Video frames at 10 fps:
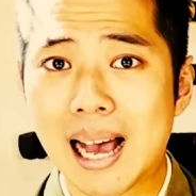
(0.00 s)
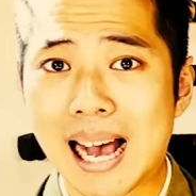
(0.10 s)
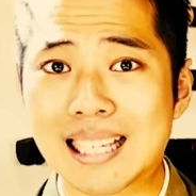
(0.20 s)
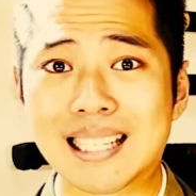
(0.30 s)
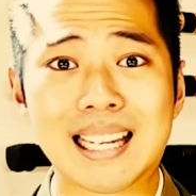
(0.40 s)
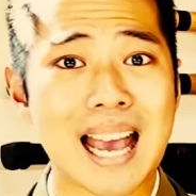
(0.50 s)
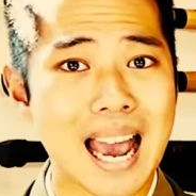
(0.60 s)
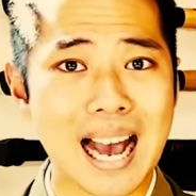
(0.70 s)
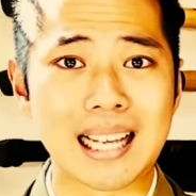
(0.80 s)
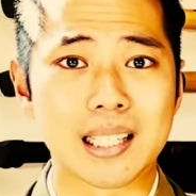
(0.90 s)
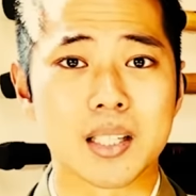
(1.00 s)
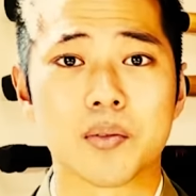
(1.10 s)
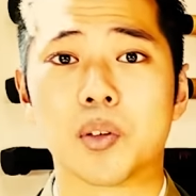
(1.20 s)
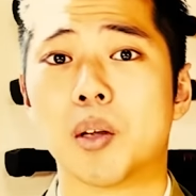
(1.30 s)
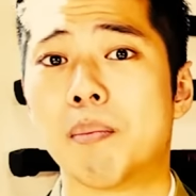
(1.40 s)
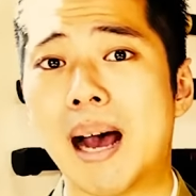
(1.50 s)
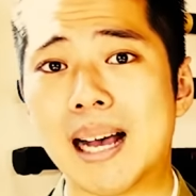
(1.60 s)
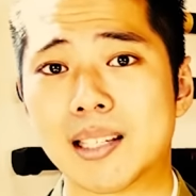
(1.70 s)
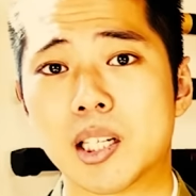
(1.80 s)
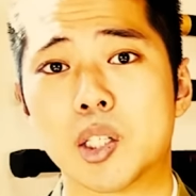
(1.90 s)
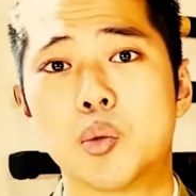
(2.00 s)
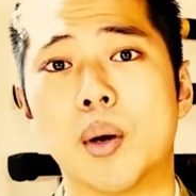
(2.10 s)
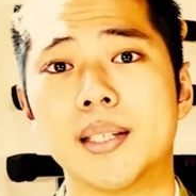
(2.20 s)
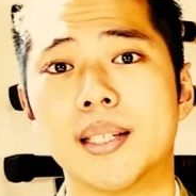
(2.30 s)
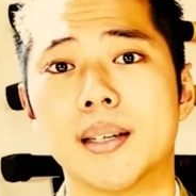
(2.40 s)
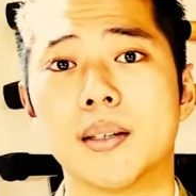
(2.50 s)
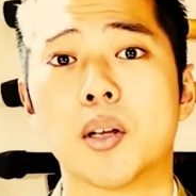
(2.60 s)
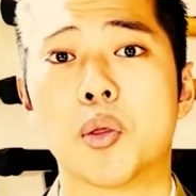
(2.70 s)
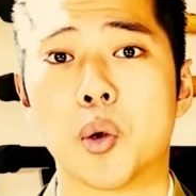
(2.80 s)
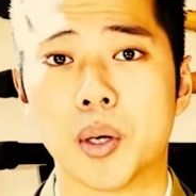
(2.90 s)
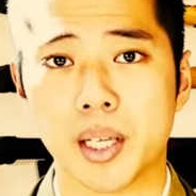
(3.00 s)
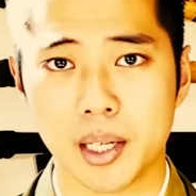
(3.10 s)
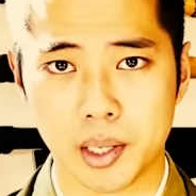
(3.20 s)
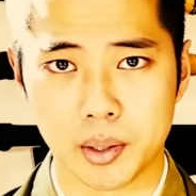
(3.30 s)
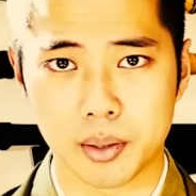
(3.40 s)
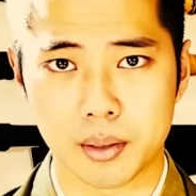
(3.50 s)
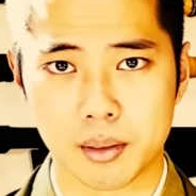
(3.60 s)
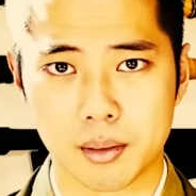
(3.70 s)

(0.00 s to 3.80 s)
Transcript: as it has for the past 20 to 30 years.